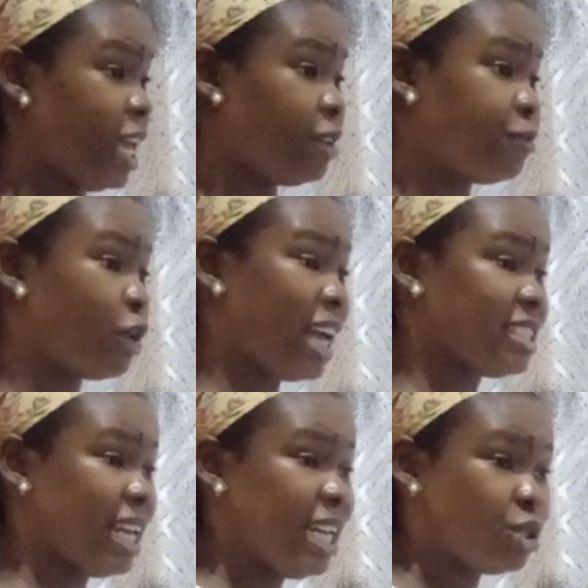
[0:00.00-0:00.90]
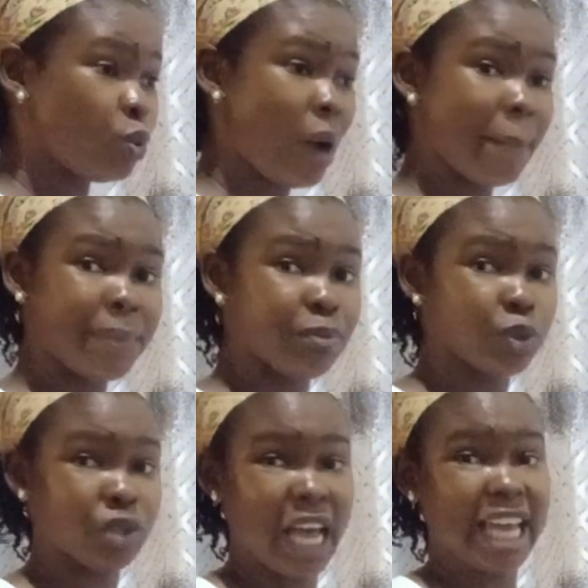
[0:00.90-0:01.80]
If you are selling to one
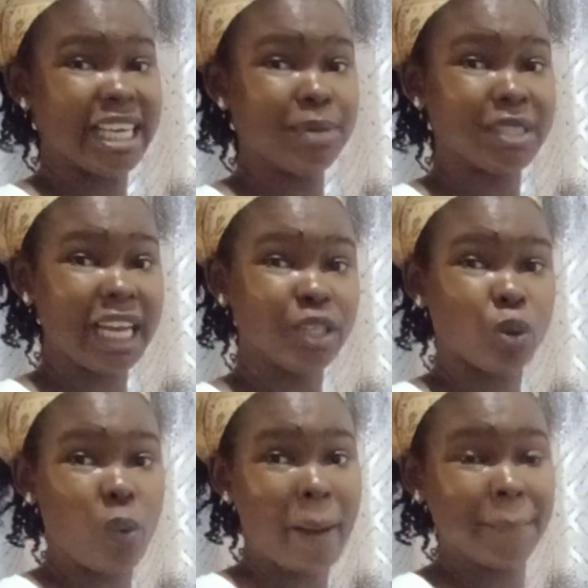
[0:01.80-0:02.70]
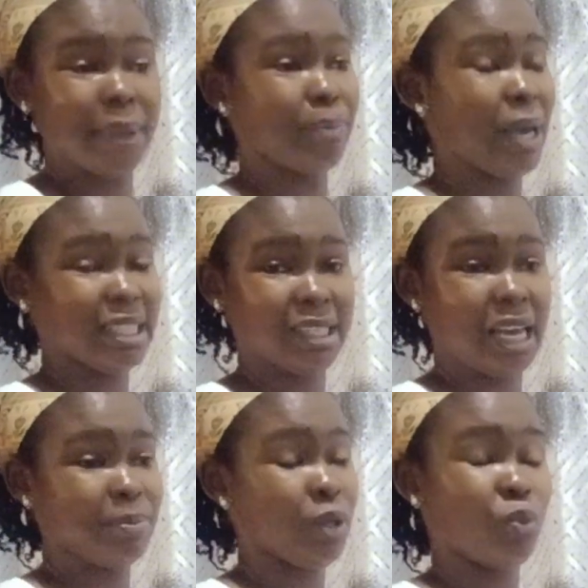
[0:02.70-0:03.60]
people today and keep selling to one
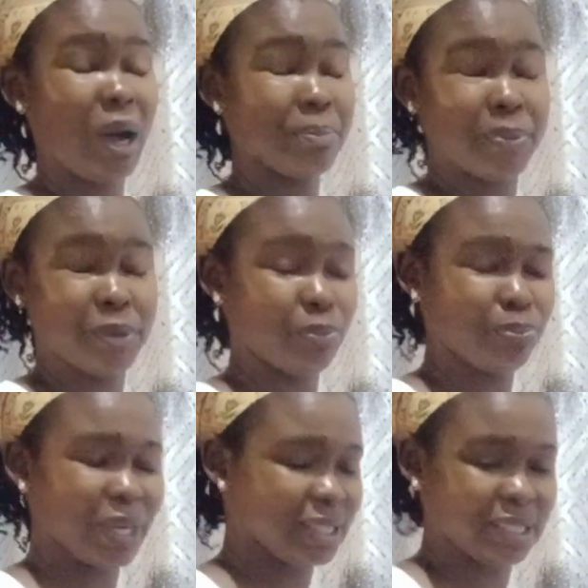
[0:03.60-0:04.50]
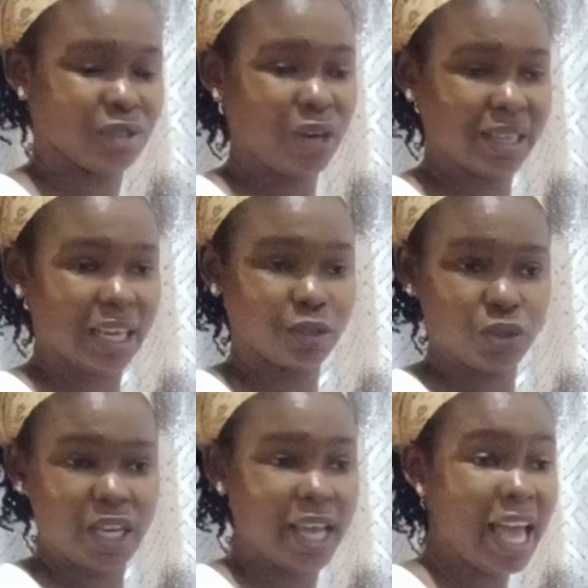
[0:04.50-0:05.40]
person rather
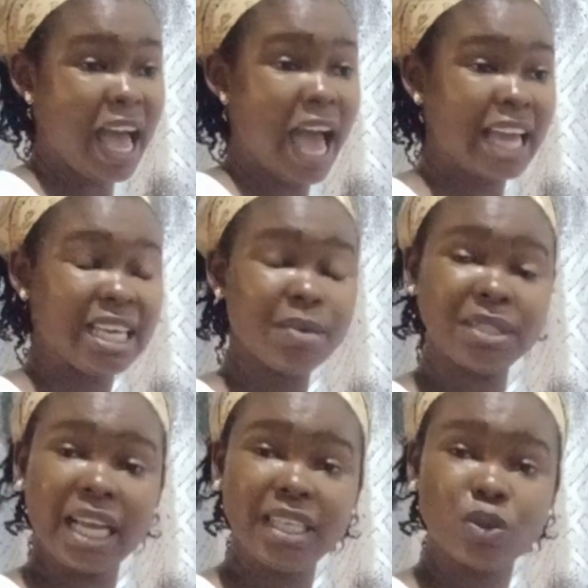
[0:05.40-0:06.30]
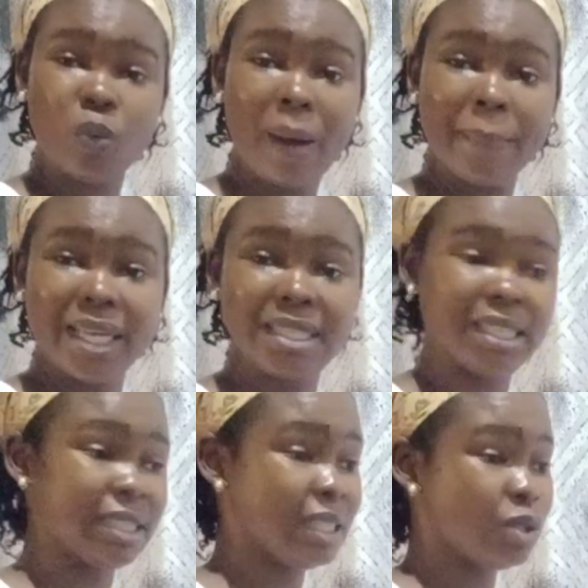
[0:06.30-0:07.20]
today, and you keep selling to one
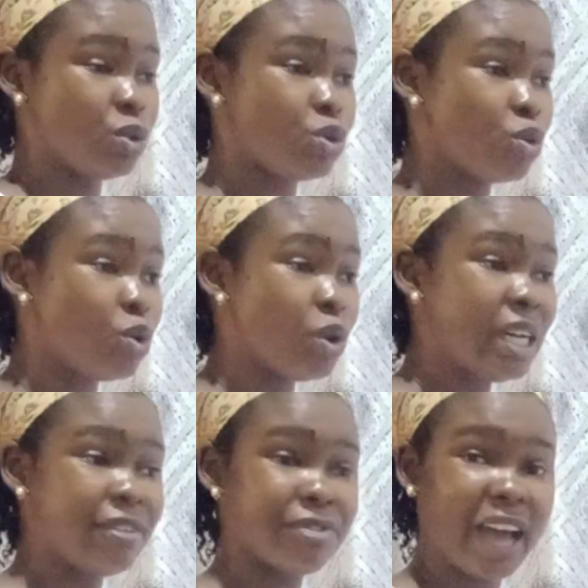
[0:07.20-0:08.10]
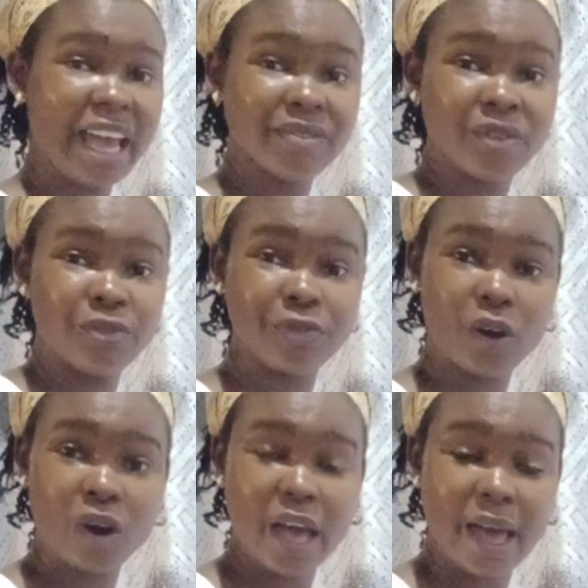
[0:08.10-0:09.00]
person 2, 5,
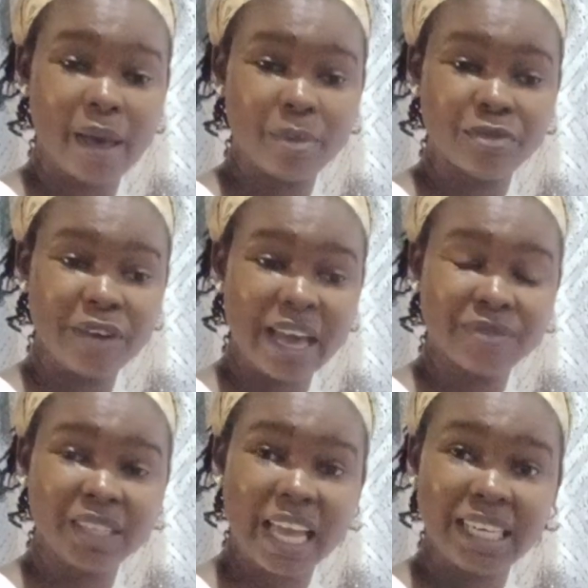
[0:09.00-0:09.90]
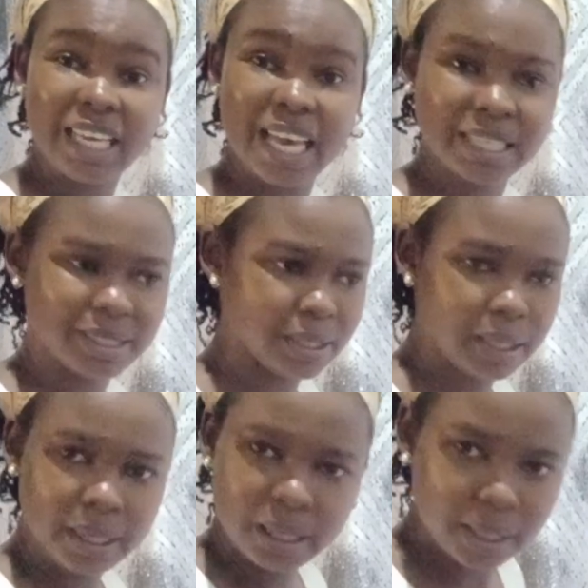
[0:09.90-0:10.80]
4, 5, 10 years,
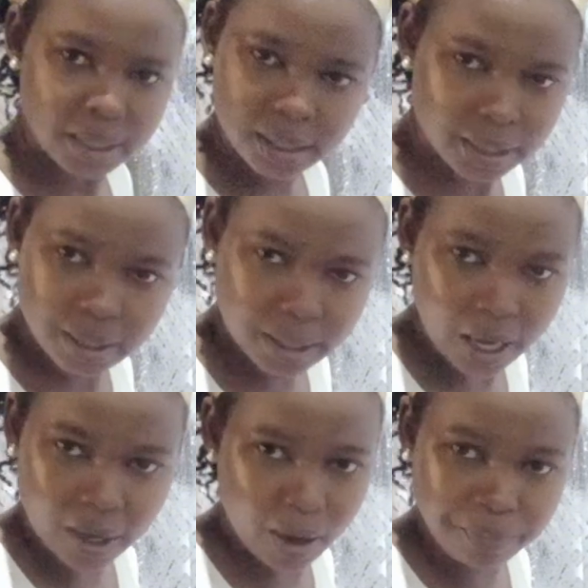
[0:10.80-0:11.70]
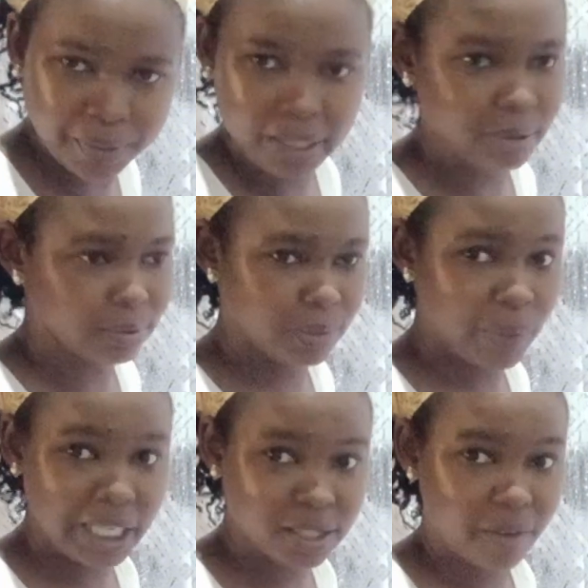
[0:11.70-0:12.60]
your company,
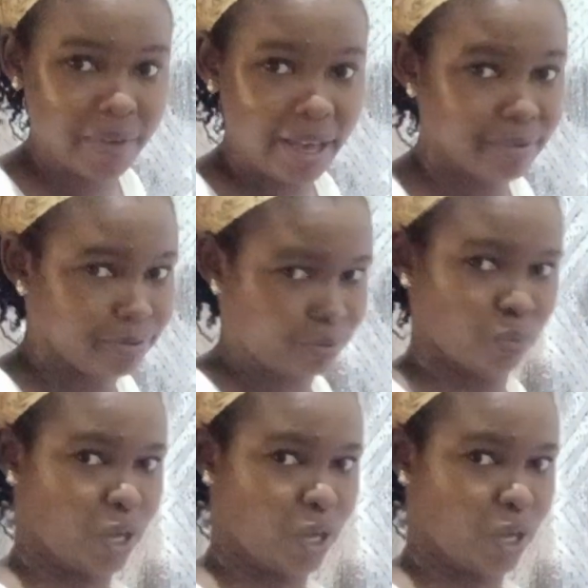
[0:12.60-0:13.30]
will it survive?